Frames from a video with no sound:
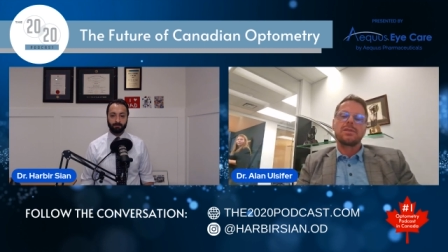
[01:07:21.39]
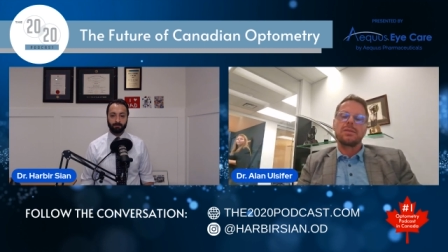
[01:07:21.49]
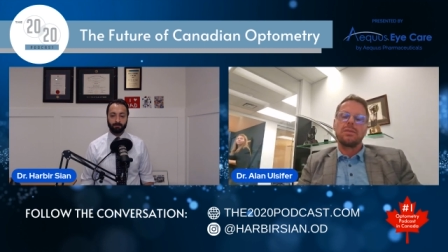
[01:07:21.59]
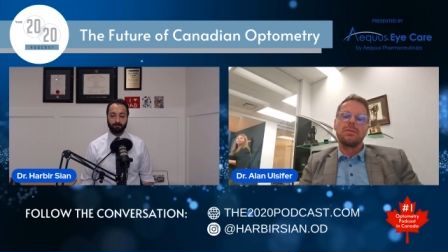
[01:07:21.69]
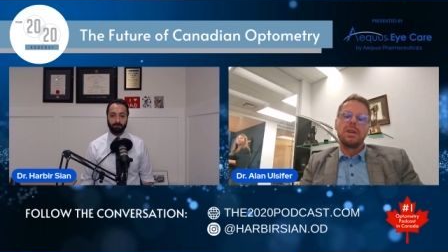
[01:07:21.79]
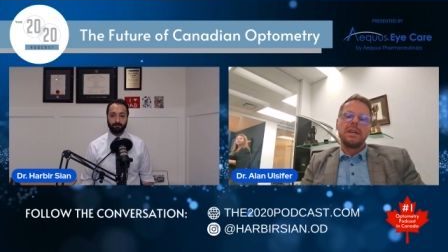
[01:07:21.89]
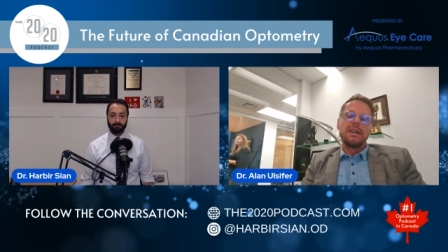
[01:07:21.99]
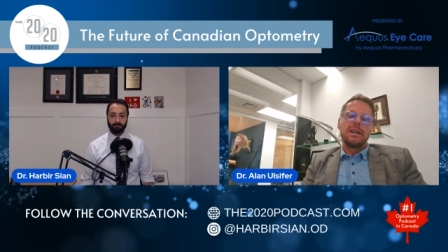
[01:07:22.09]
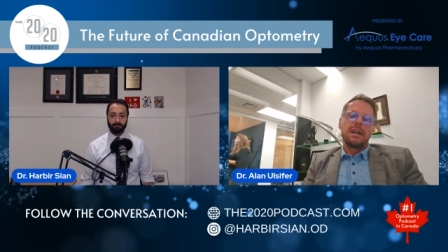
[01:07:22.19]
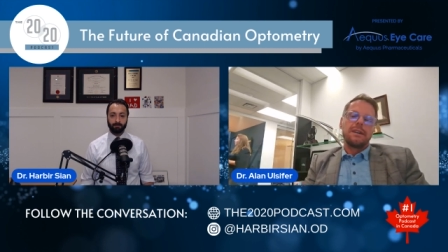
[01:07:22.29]
So
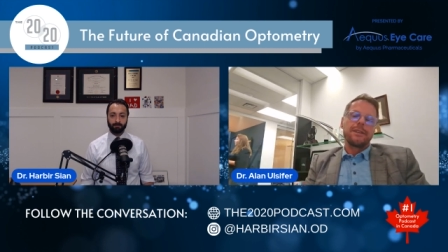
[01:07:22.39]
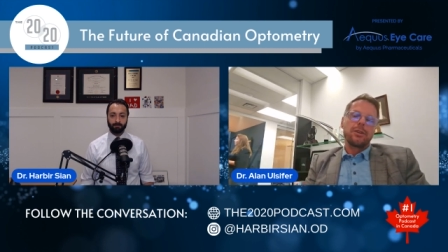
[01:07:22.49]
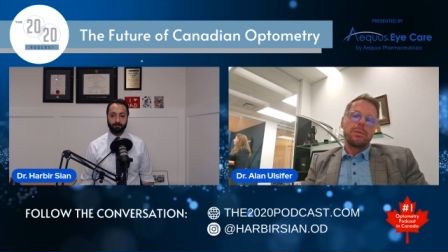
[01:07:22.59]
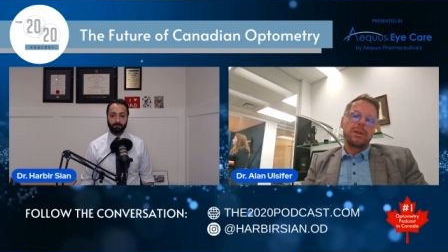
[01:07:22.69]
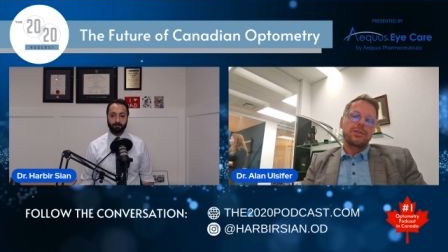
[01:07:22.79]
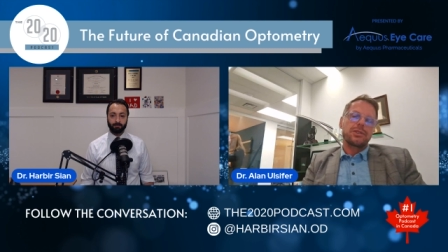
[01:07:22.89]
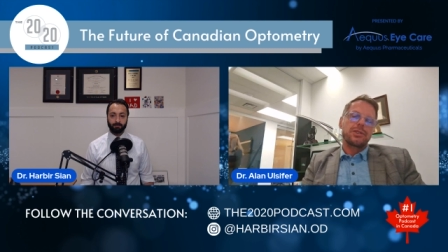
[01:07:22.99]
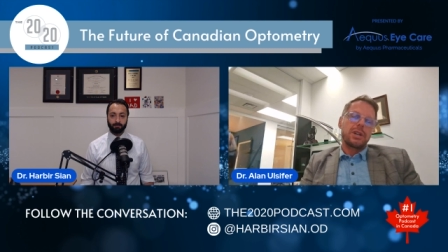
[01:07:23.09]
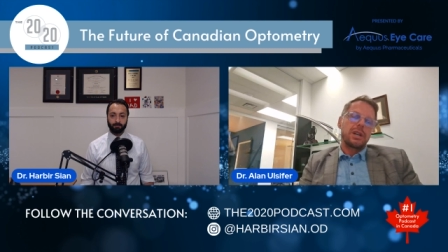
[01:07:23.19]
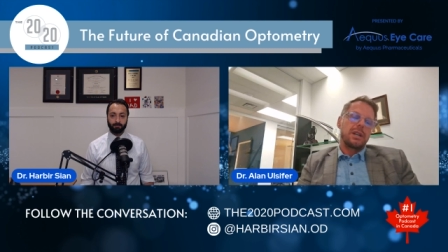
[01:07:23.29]
very much,